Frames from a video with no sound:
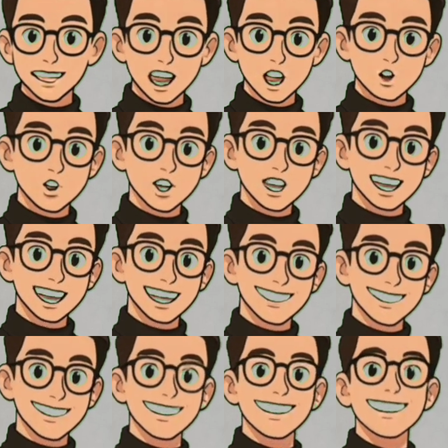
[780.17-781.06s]
each
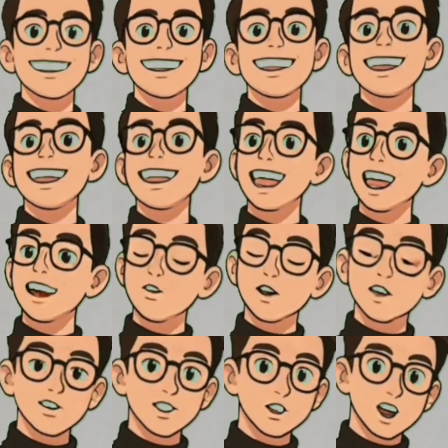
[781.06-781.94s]
instrument emits
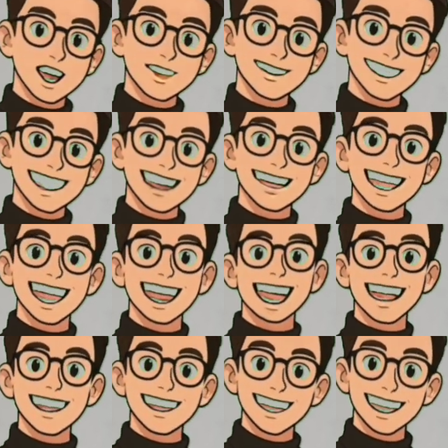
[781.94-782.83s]
multiples of the
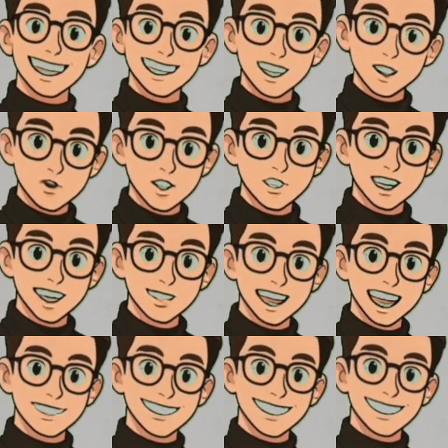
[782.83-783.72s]
frequency of middle C,
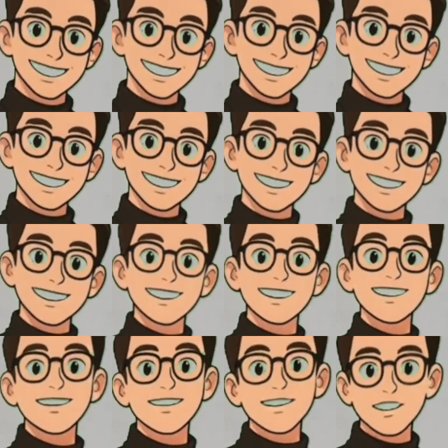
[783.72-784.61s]
as well as the
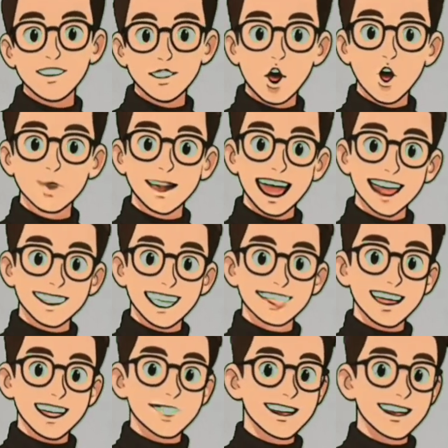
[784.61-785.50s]
frequency
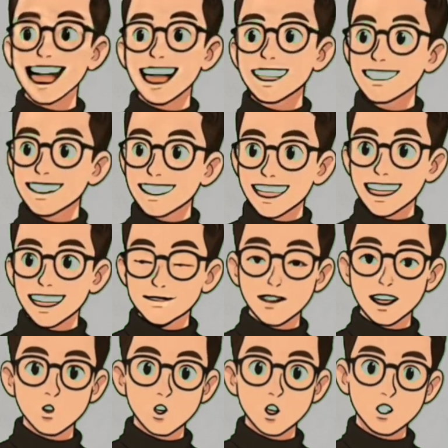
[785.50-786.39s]
itself.
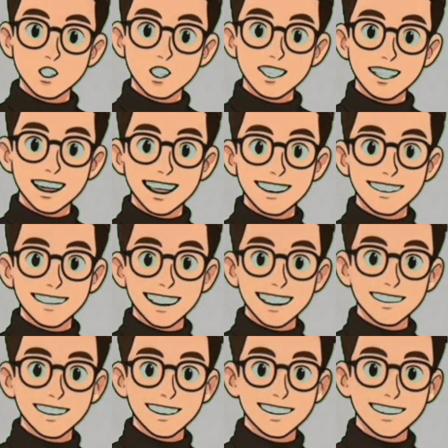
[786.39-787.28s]
The frequency of the
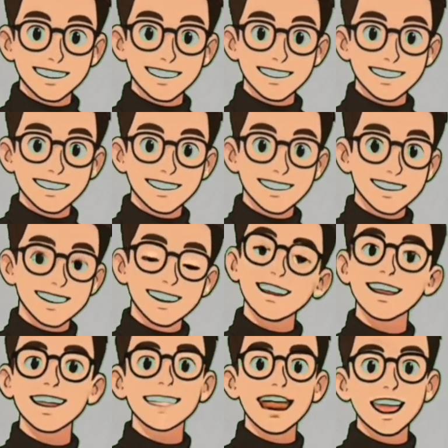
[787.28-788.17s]
dominant note is
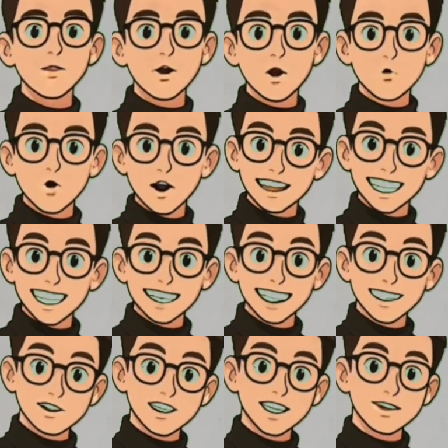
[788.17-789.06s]
called the
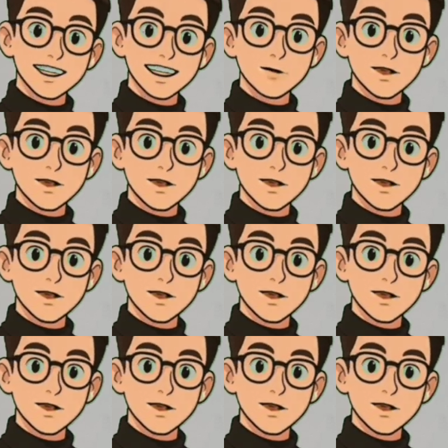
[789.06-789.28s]
fundamental.